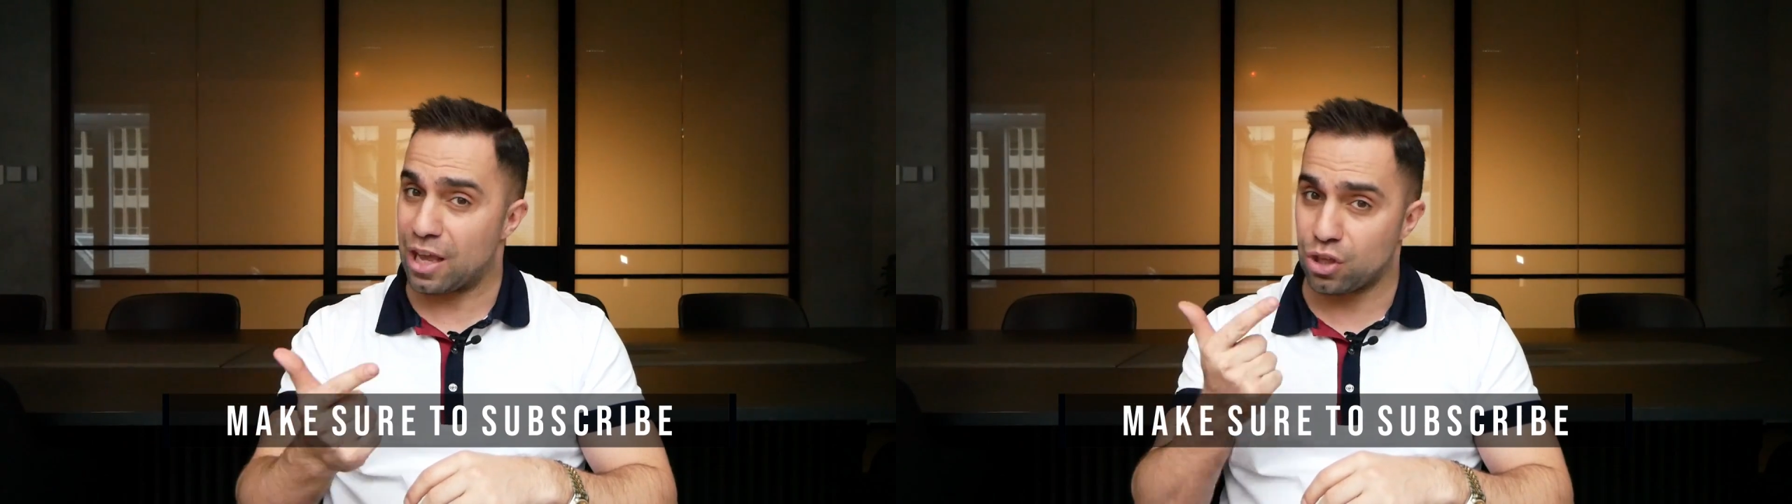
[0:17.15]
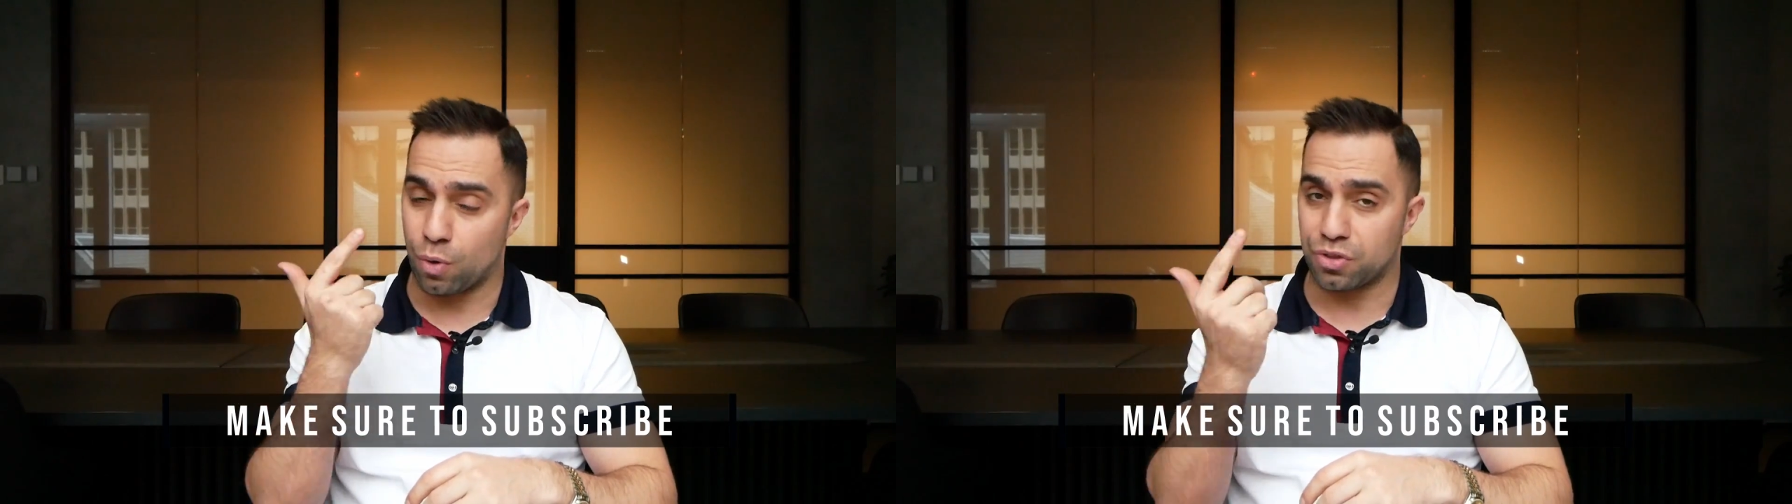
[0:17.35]

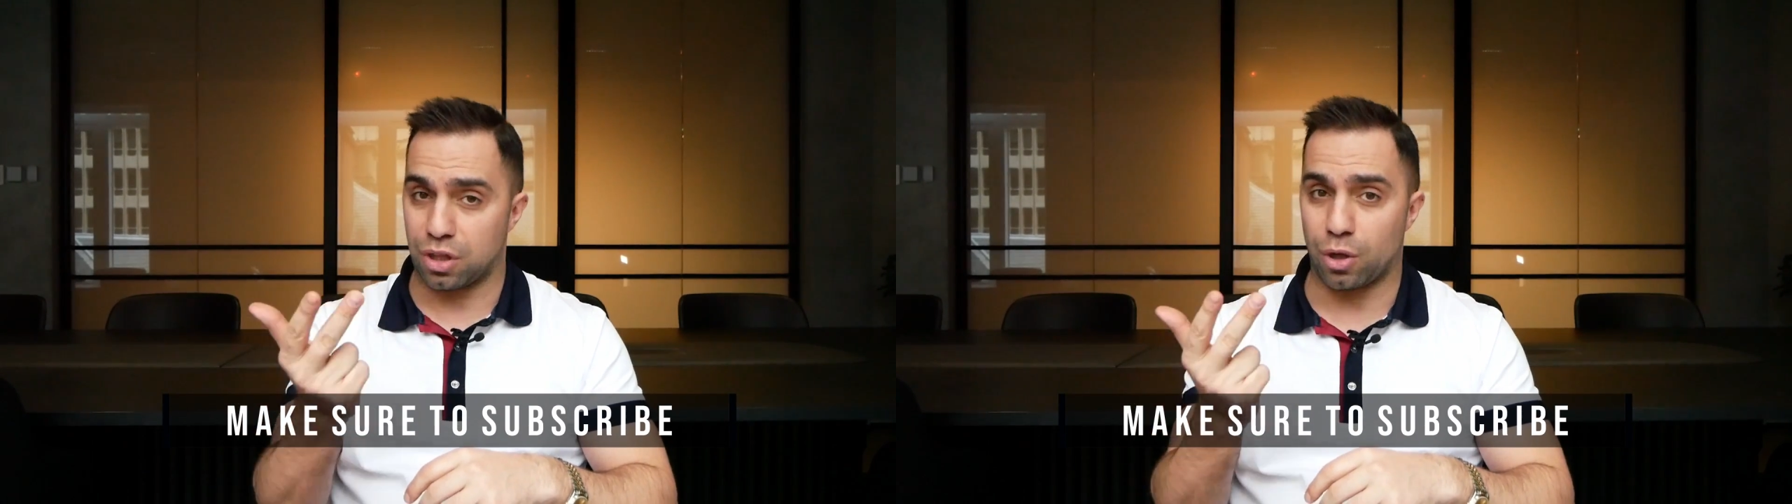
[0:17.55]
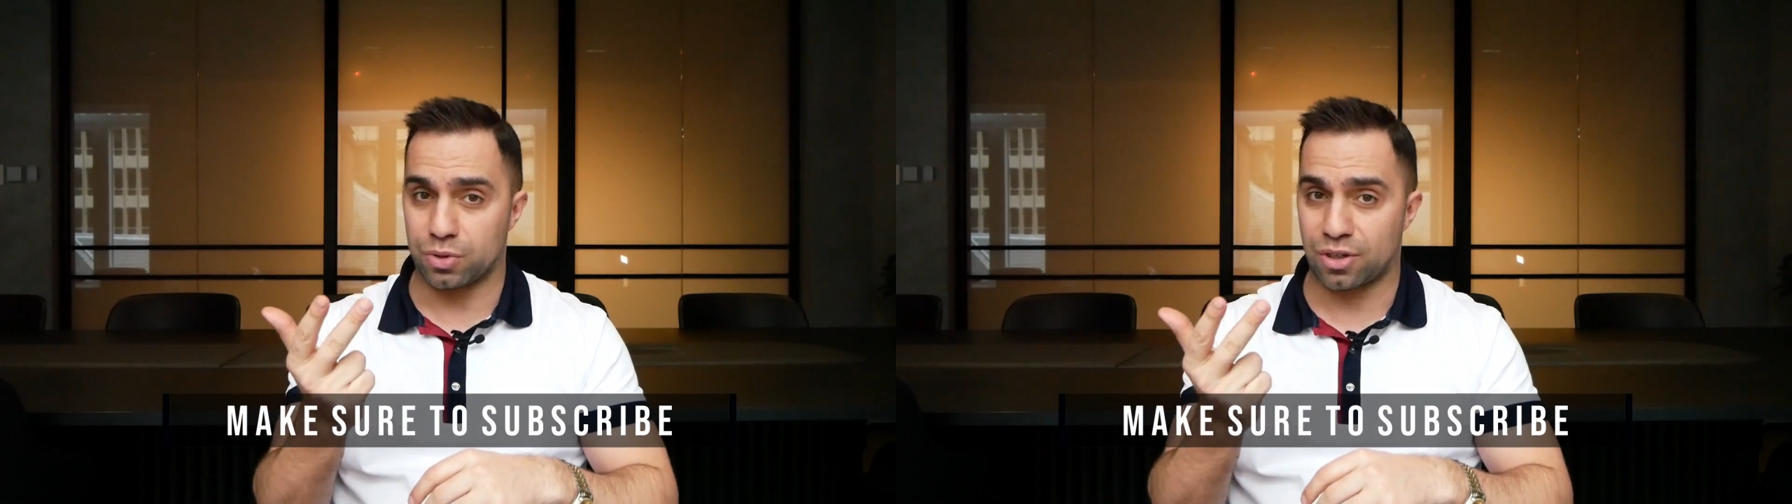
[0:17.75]
and you want
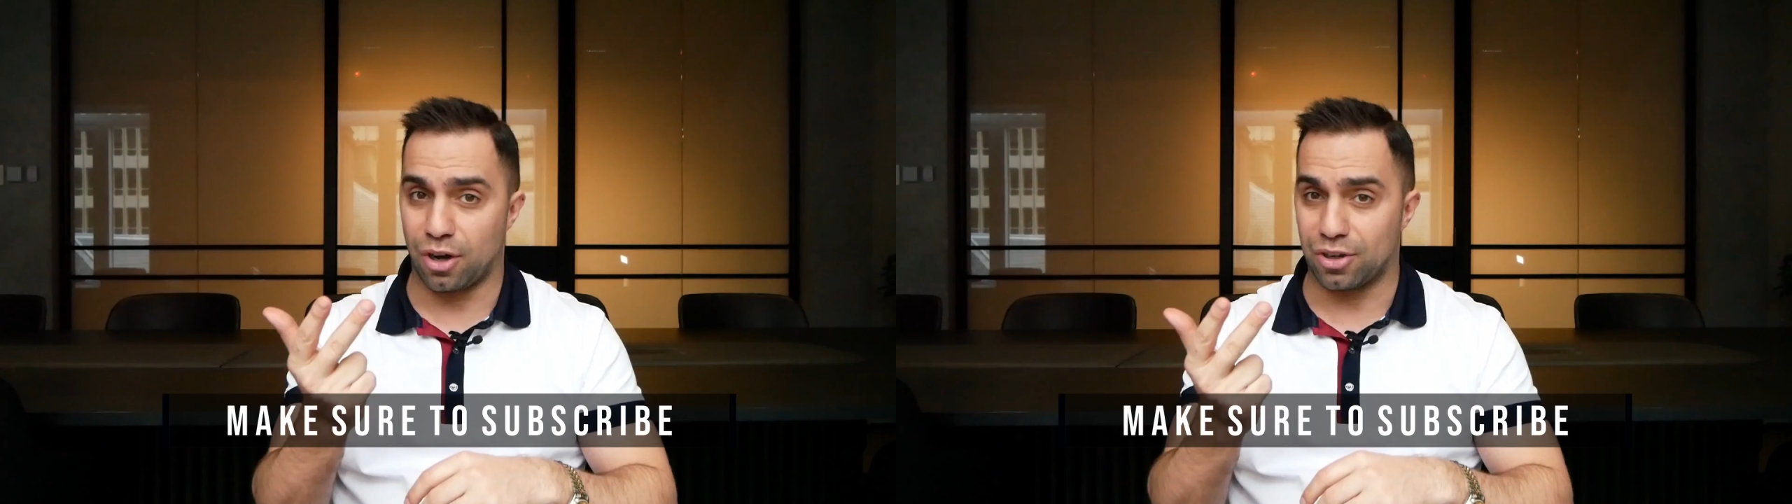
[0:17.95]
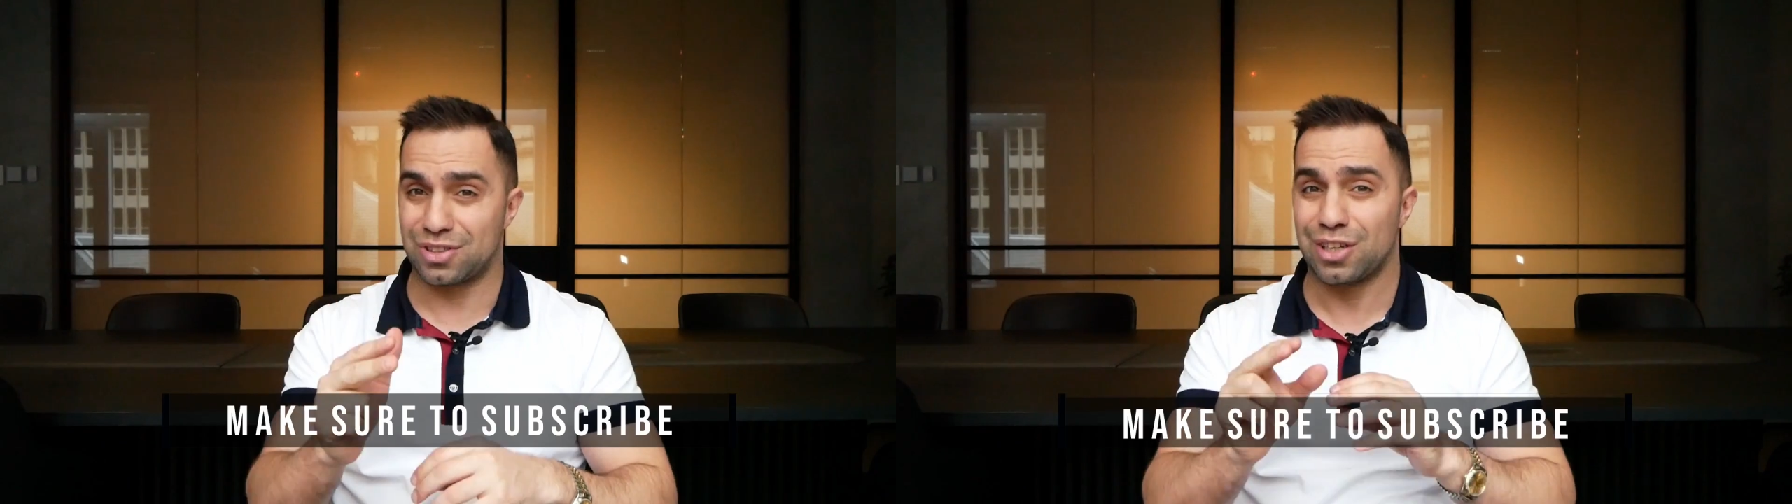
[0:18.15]
the lowest
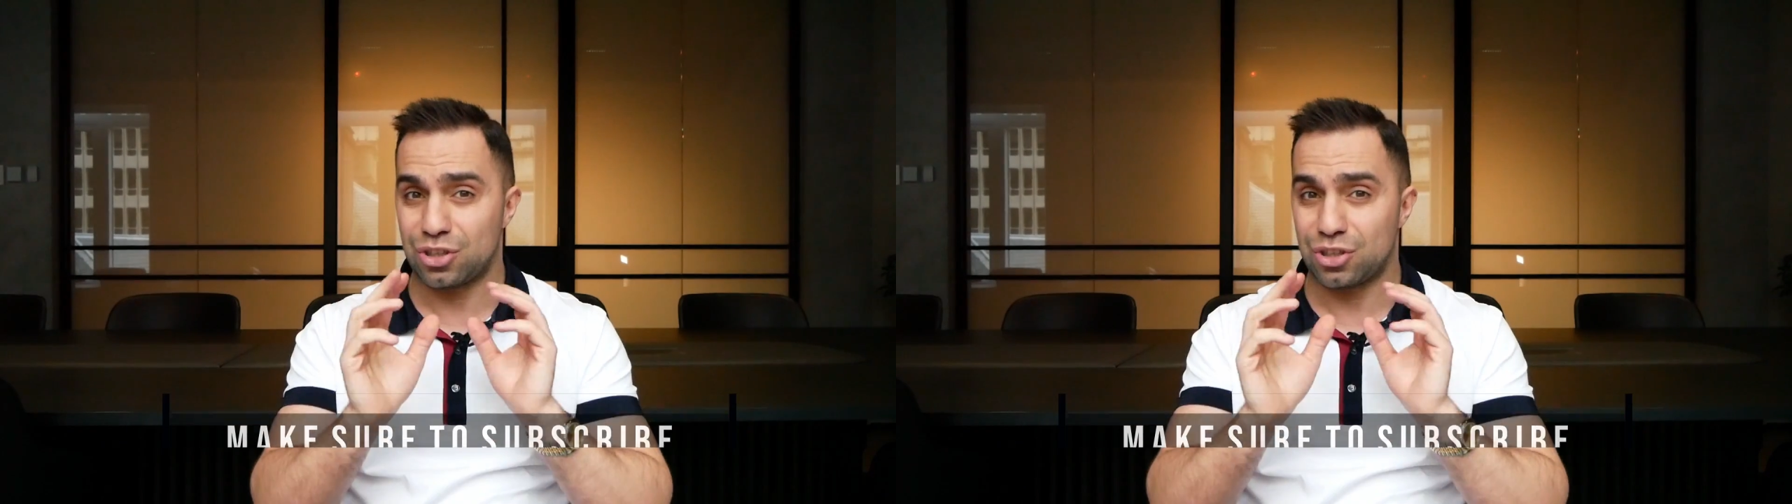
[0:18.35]
cost.